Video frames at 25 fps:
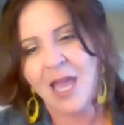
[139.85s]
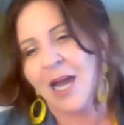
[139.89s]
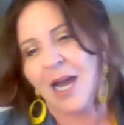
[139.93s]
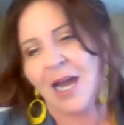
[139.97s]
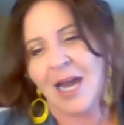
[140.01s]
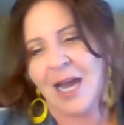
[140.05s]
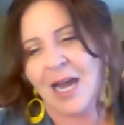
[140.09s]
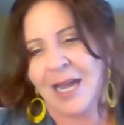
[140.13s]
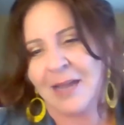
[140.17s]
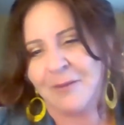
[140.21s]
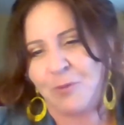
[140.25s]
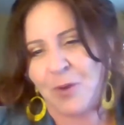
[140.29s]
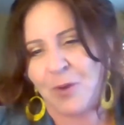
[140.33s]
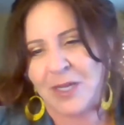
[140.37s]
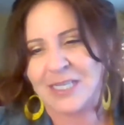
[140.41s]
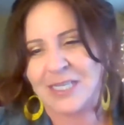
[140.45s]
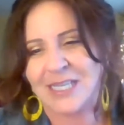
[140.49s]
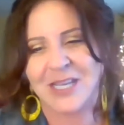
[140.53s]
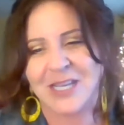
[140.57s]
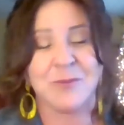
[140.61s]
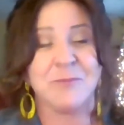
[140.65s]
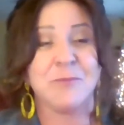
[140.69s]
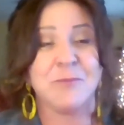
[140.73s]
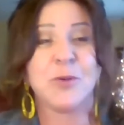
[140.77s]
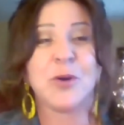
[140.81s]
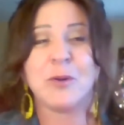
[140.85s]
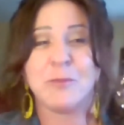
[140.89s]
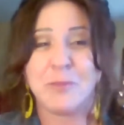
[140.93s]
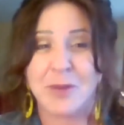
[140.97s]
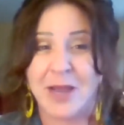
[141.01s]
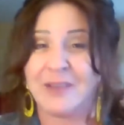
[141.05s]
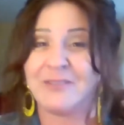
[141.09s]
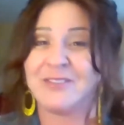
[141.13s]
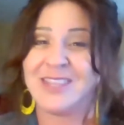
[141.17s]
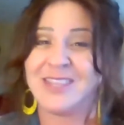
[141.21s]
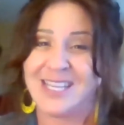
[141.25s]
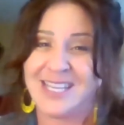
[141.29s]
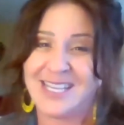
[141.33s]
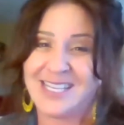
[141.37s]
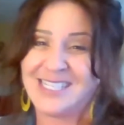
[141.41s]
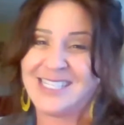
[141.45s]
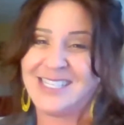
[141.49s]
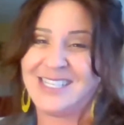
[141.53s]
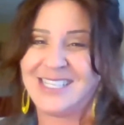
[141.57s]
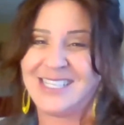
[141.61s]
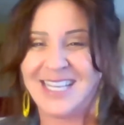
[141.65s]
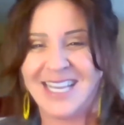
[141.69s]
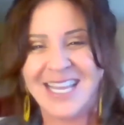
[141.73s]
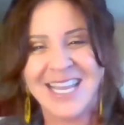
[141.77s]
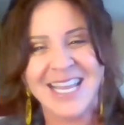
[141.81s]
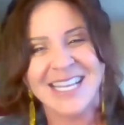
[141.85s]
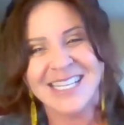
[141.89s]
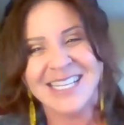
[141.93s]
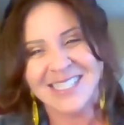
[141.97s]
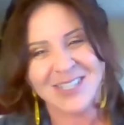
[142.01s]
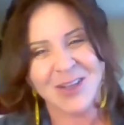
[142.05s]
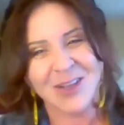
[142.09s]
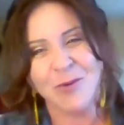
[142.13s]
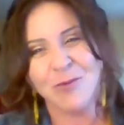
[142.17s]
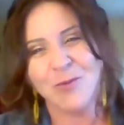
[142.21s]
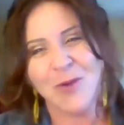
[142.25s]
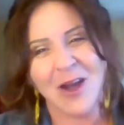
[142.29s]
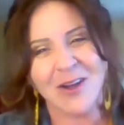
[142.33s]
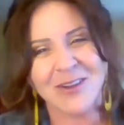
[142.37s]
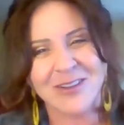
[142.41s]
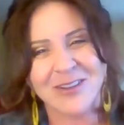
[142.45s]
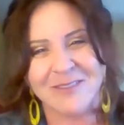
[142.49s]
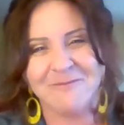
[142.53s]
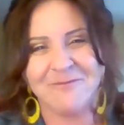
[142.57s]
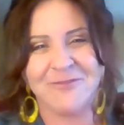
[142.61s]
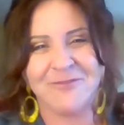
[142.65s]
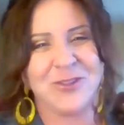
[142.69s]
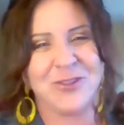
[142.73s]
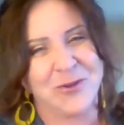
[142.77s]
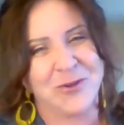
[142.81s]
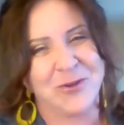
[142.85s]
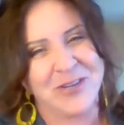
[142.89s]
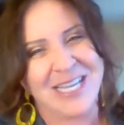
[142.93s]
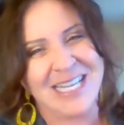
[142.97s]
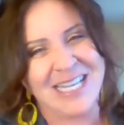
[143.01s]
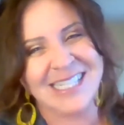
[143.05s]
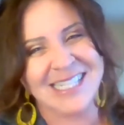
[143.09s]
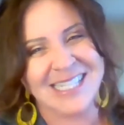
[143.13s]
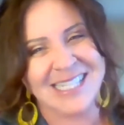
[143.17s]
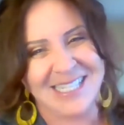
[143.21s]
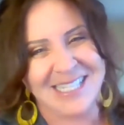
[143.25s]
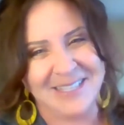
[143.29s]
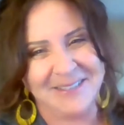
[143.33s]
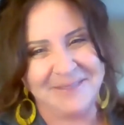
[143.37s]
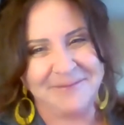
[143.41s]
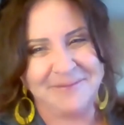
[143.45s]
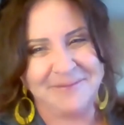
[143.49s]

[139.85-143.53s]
I want to hear more about this. So welcome, Florence.